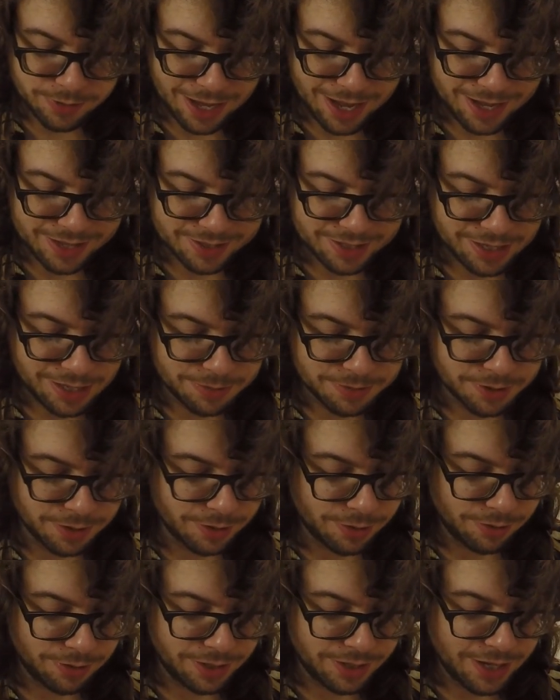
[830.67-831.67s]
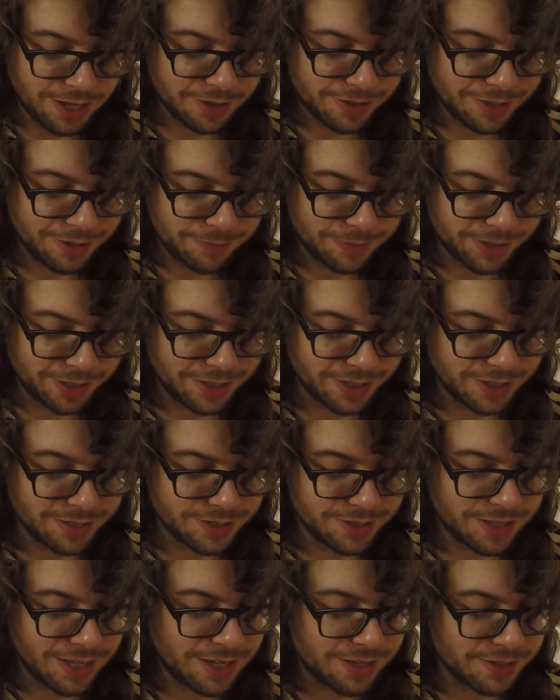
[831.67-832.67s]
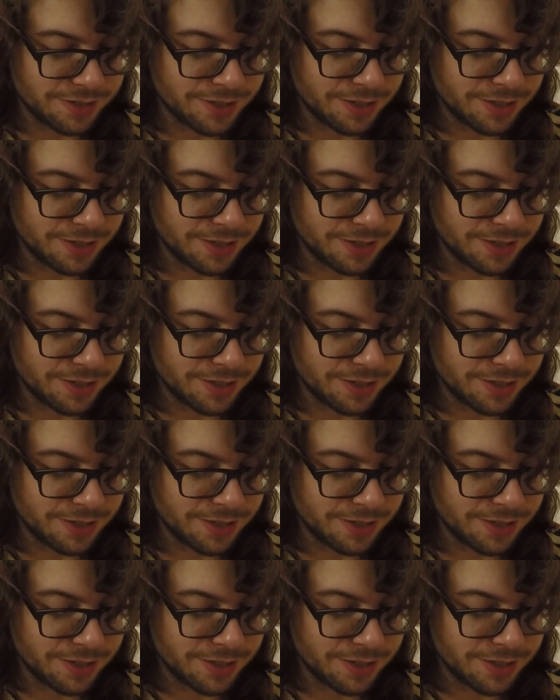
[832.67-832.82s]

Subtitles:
has absolutely nothing because that is